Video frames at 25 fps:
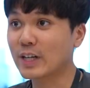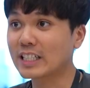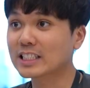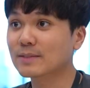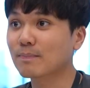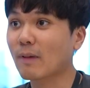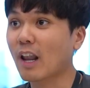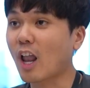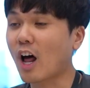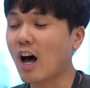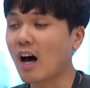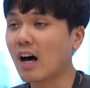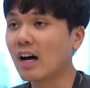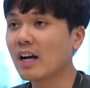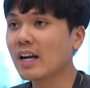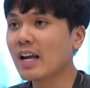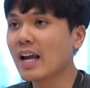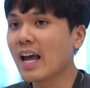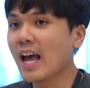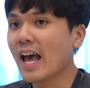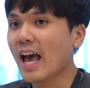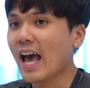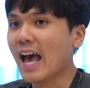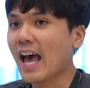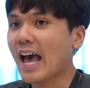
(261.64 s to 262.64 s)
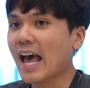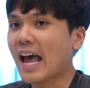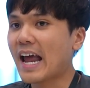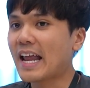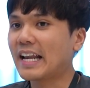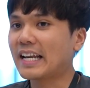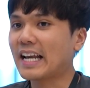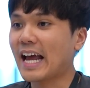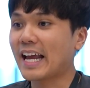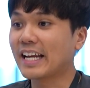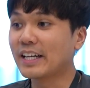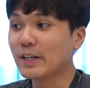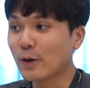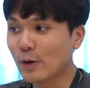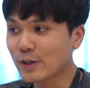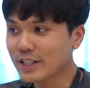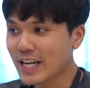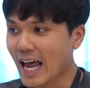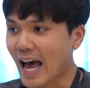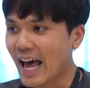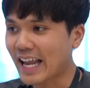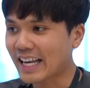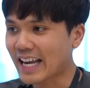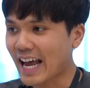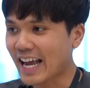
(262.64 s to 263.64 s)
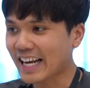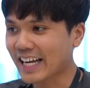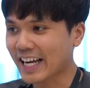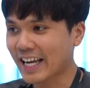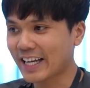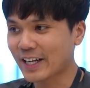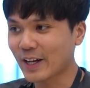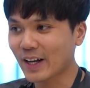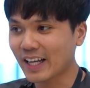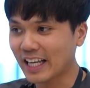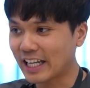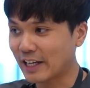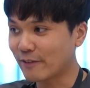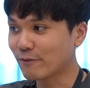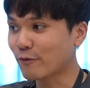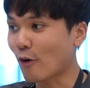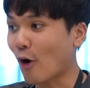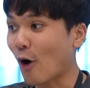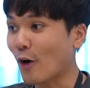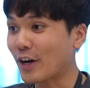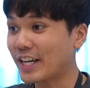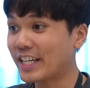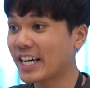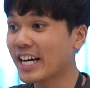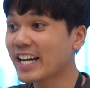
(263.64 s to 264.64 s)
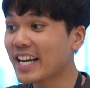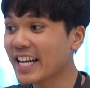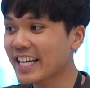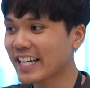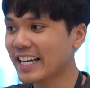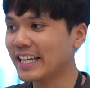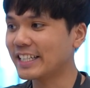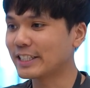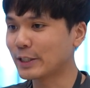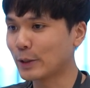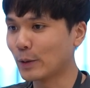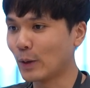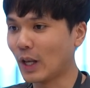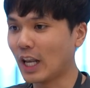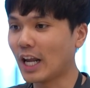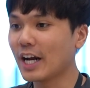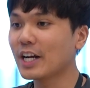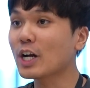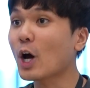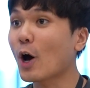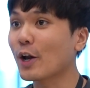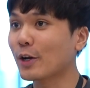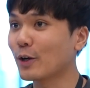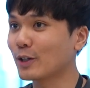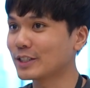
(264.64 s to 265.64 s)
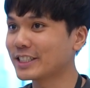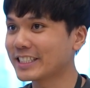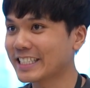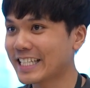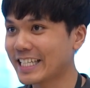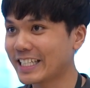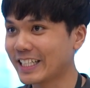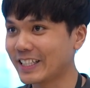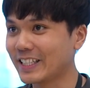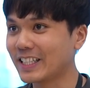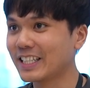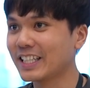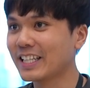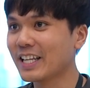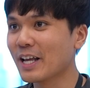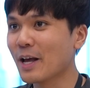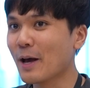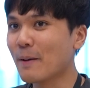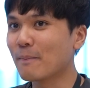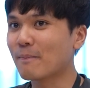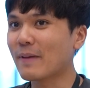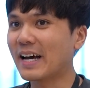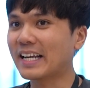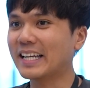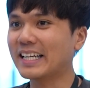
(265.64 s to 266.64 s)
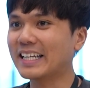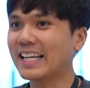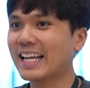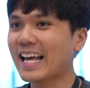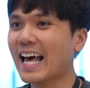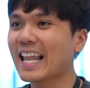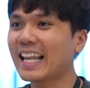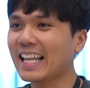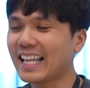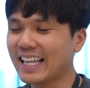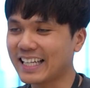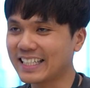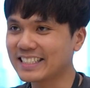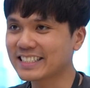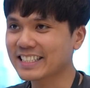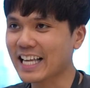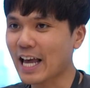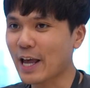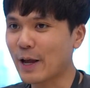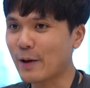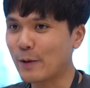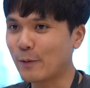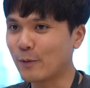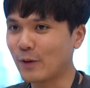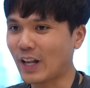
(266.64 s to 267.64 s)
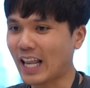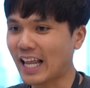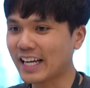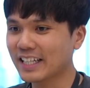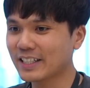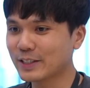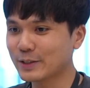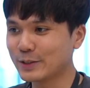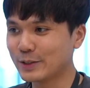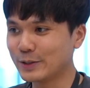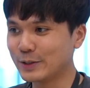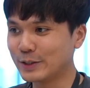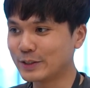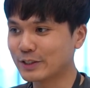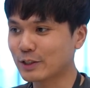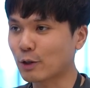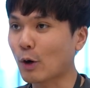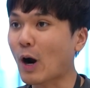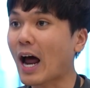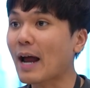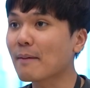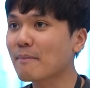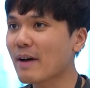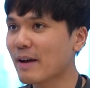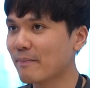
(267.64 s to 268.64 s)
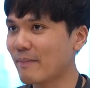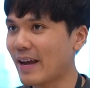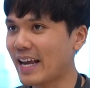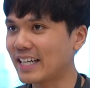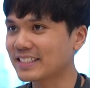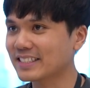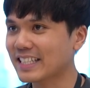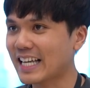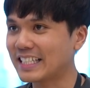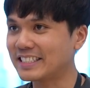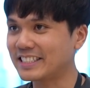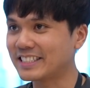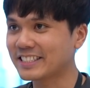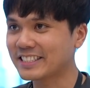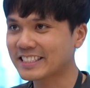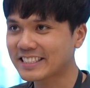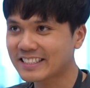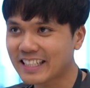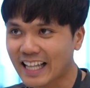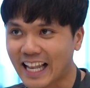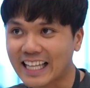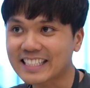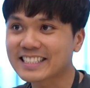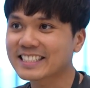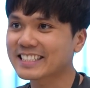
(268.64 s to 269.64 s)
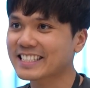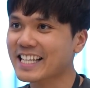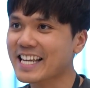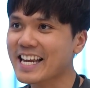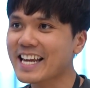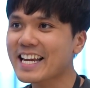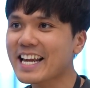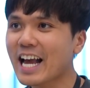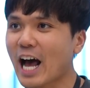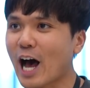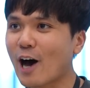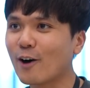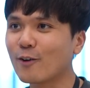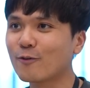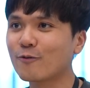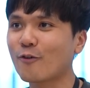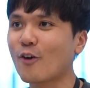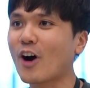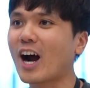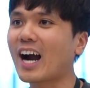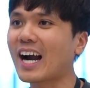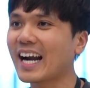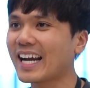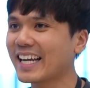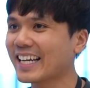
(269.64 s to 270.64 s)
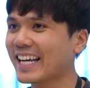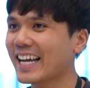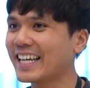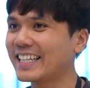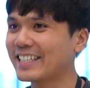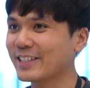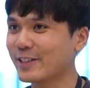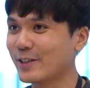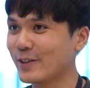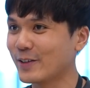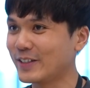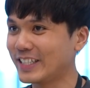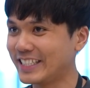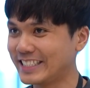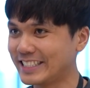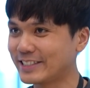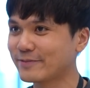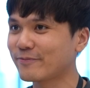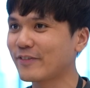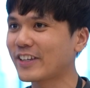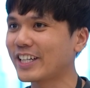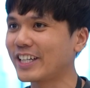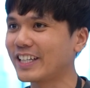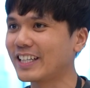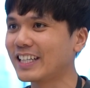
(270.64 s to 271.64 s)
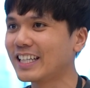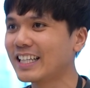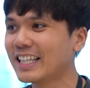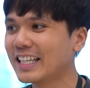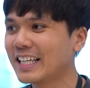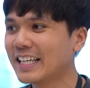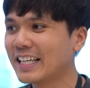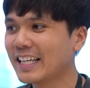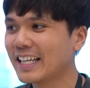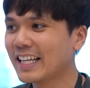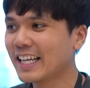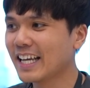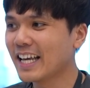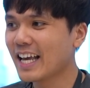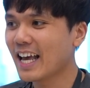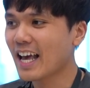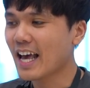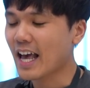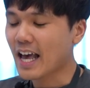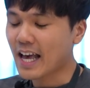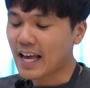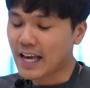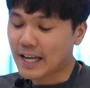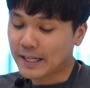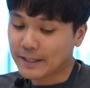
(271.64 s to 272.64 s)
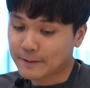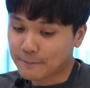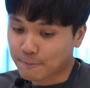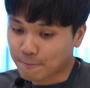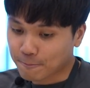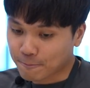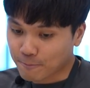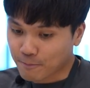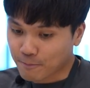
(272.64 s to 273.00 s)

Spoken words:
to explore. And I know that I cannot live for eternity to learn all those skills, but at least I would like to try my best and let's see how far I can go in this field. And